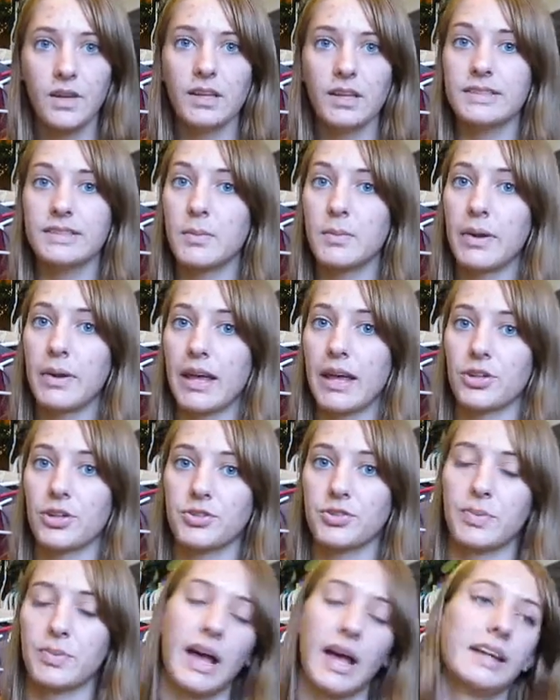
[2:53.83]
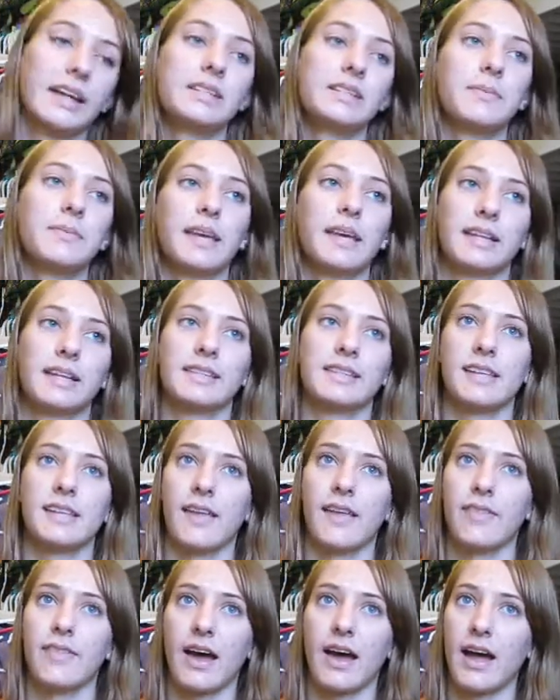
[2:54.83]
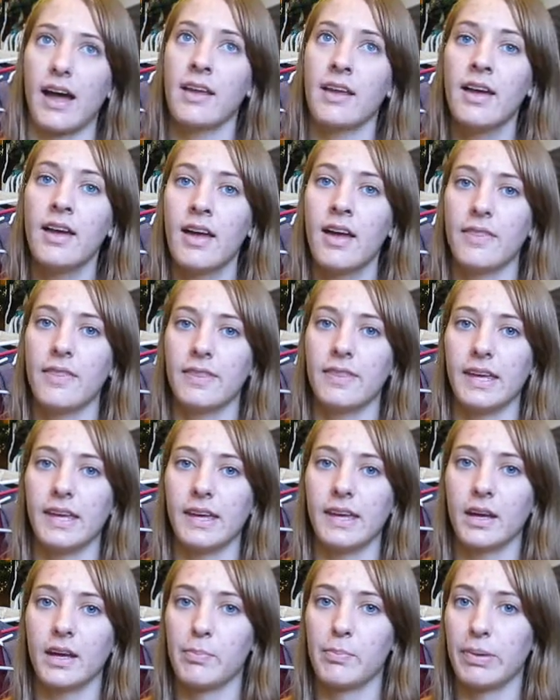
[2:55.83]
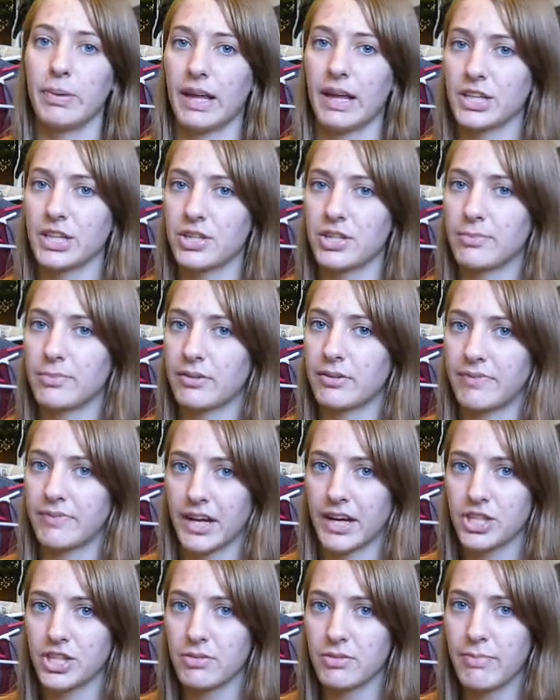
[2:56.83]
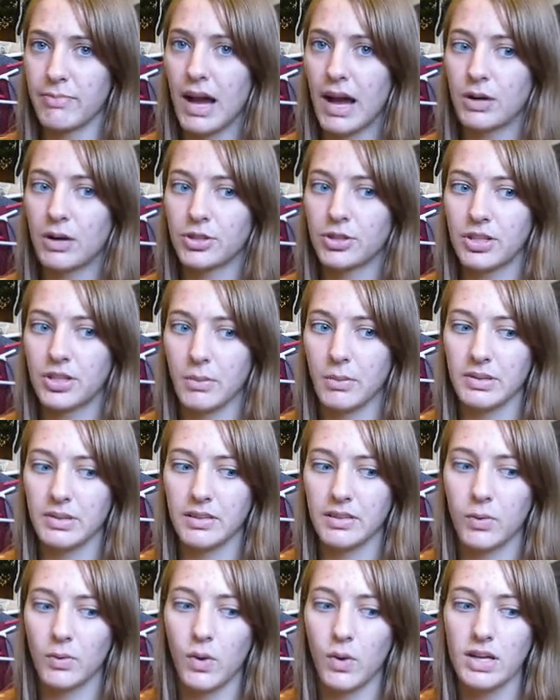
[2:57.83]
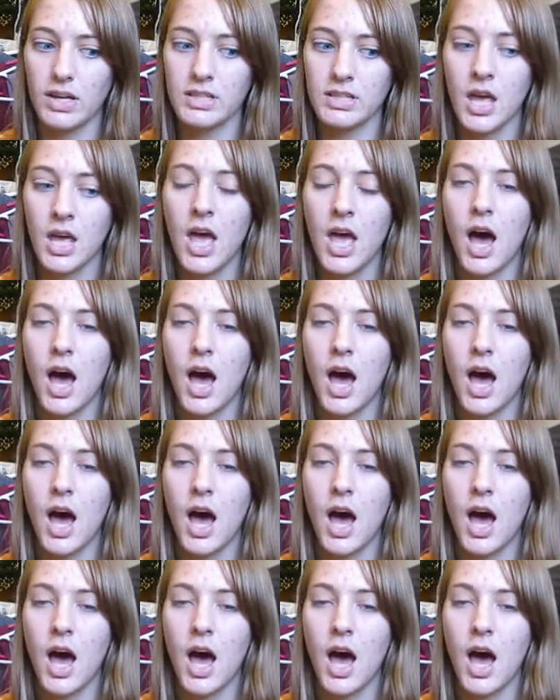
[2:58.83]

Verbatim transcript: and somebody else replied to me and said that the Complexion Perfection Powder, I believe it was,